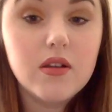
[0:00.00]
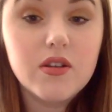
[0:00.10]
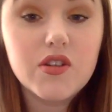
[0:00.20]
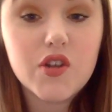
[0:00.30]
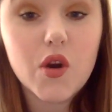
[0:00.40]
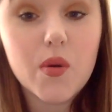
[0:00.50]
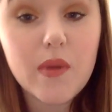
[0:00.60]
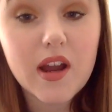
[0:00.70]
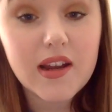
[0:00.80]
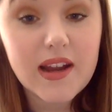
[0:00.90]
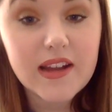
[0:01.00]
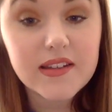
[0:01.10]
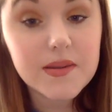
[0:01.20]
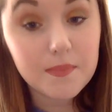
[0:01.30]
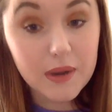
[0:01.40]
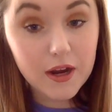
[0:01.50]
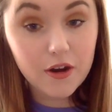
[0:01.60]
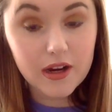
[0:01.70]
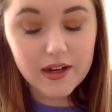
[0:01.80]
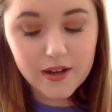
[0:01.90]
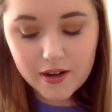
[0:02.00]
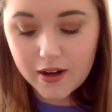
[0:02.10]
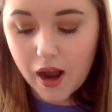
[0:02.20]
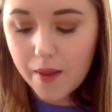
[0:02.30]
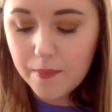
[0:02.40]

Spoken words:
So my Aunt Mary got